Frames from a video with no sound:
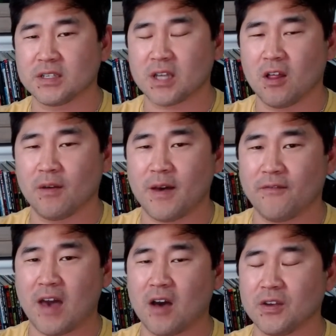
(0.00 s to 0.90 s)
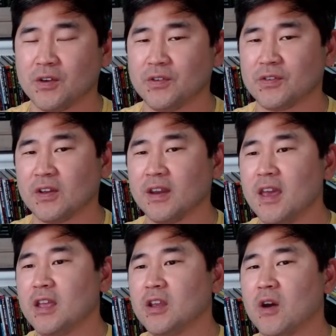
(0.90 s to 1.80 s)
It's all about values. And,
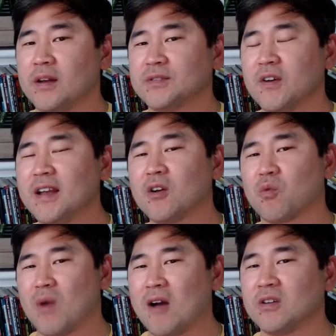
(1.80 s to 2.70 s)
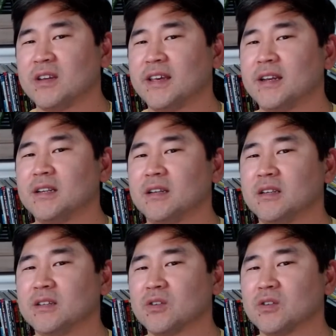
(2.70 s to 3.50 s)
you know, it's very grounded.